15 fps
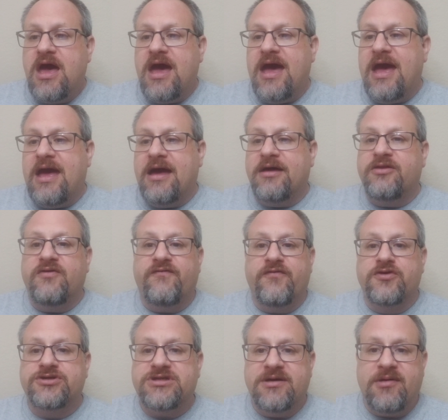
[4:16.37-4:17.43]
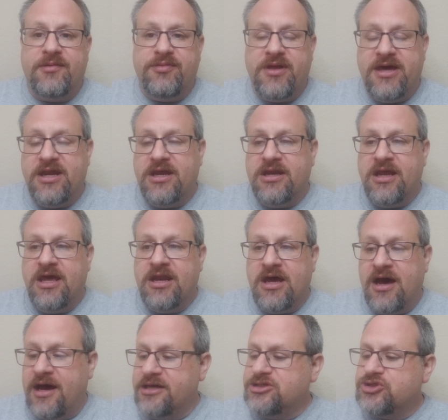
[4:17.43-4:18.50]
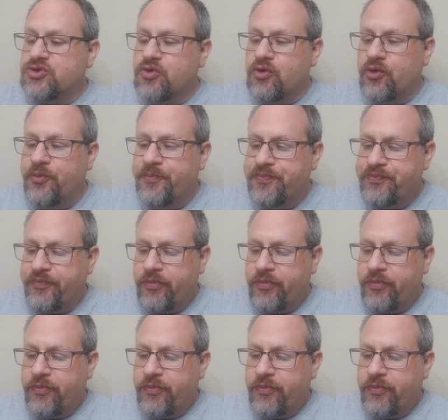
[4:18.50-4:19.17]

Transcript: and the first time I played it in high school,